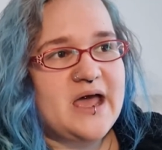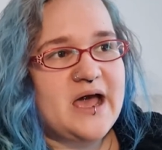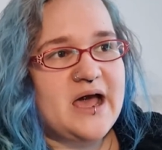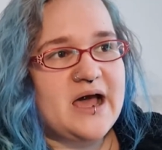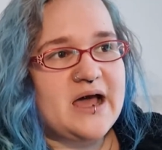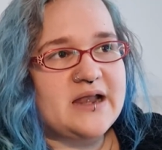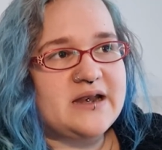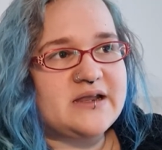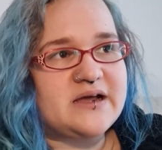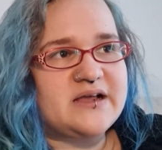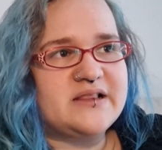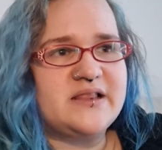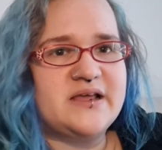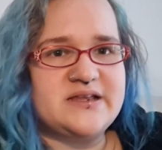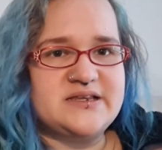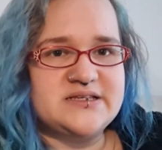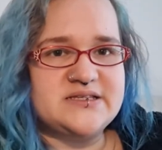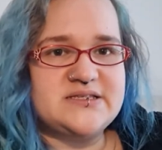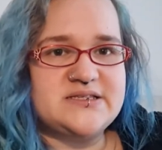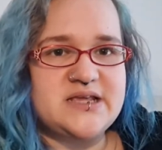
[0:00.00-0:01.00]
And I
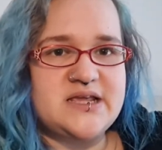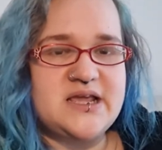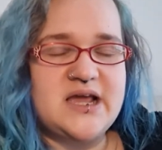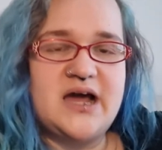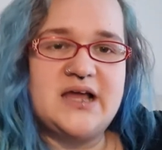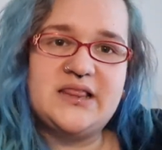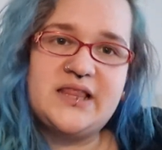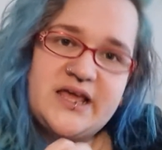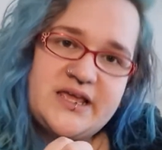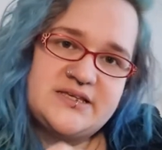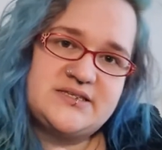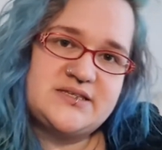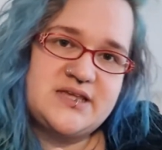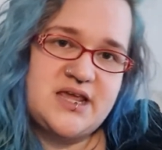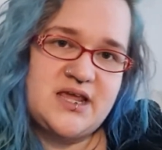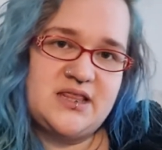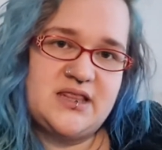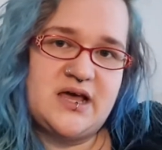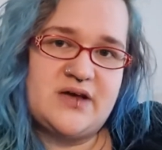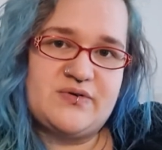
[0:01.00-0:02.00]
like
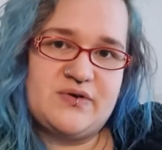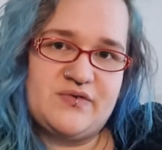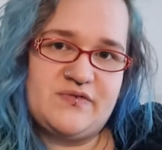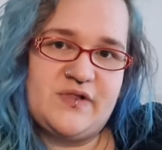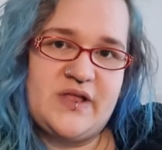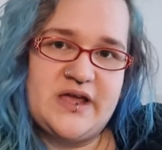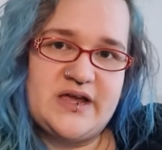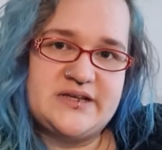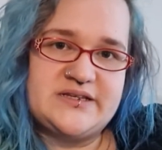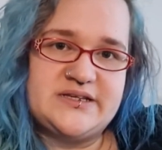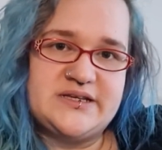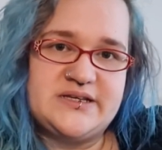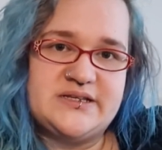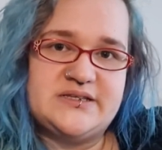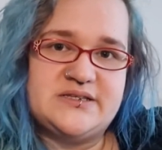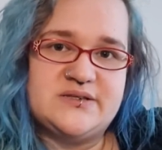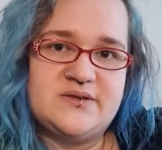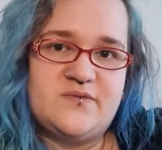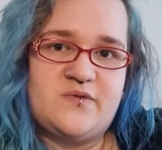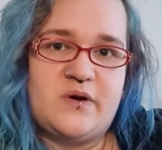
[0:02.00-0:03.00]
seeing that
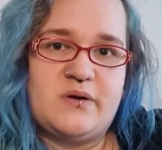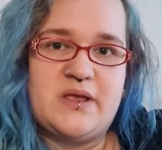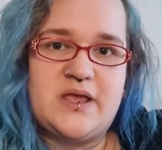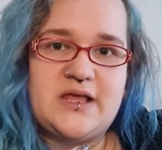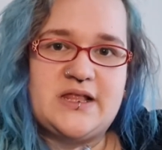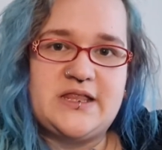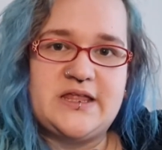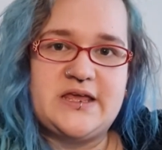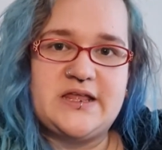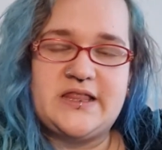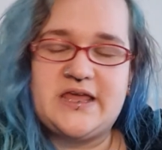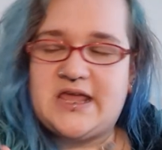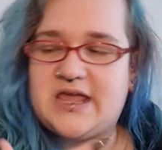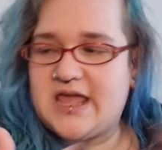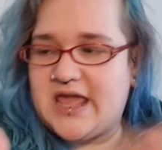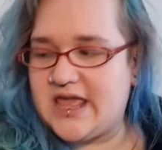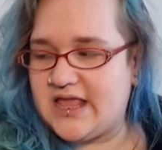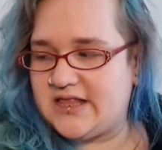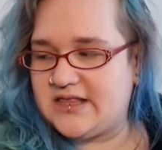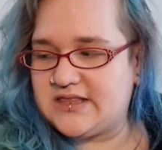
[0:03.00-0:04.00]
reflected very clearly
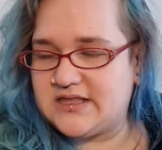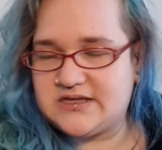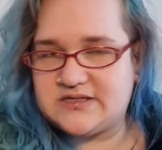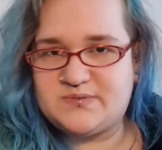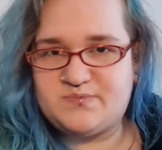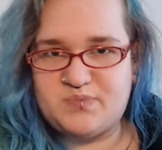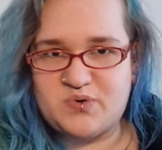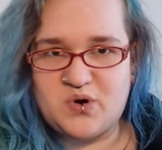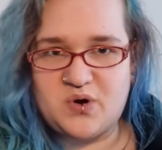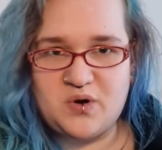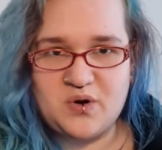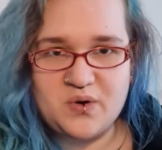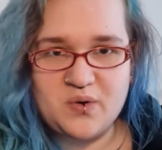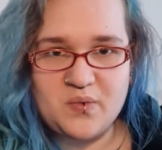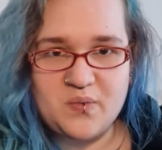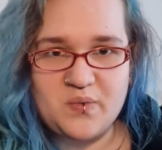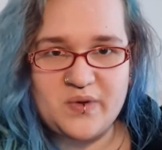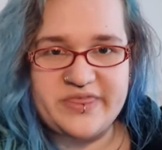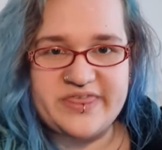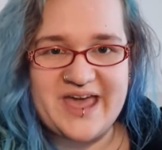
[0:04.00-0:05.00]
in this book
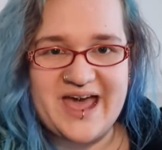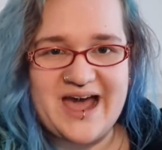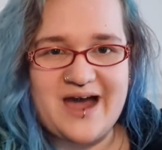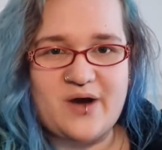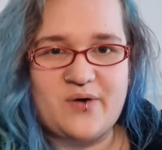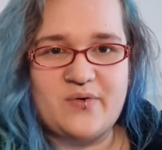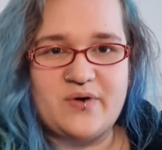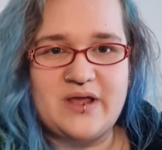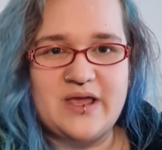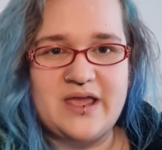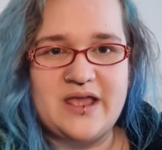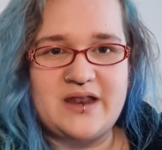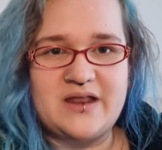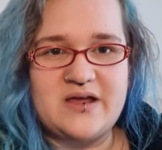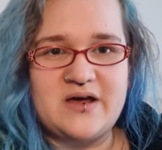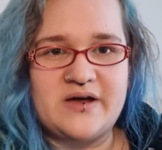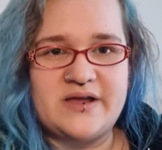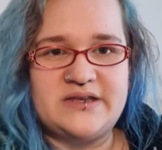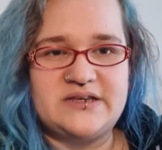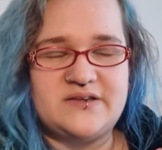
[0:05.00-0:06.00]
without it
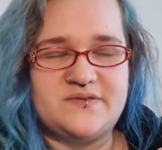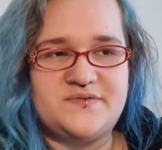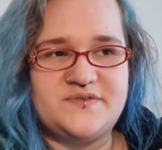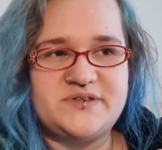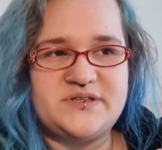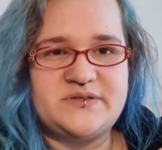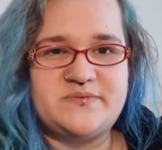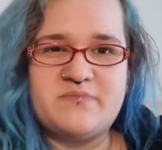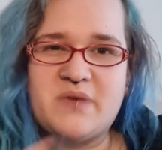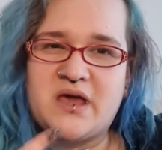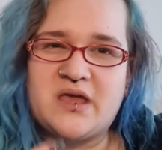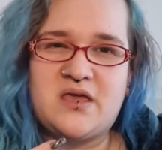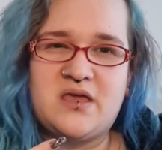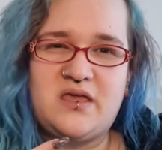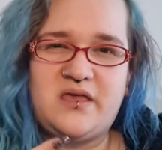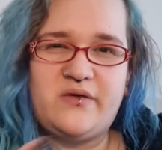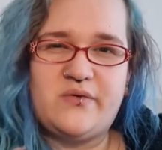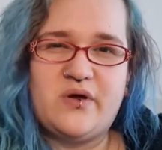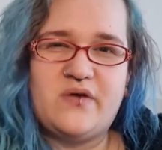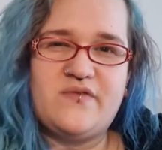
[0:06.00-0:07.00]
kind of
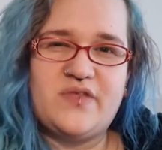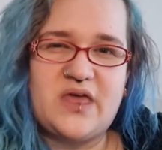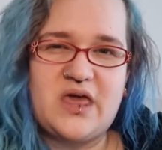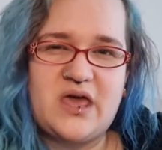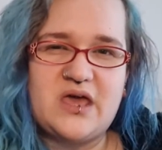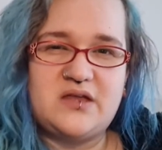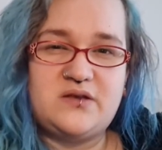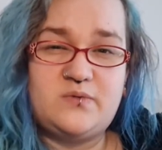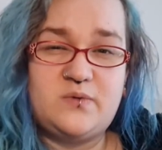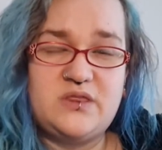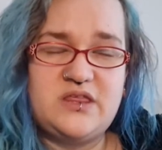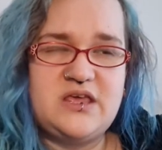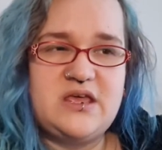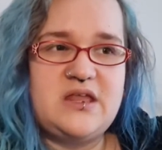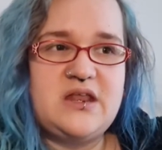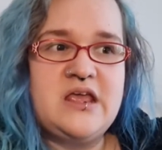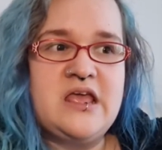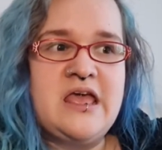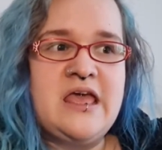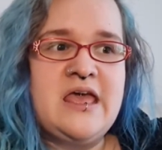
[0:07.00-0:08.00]
smacking you over the head with
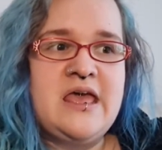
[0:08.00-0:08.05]
it.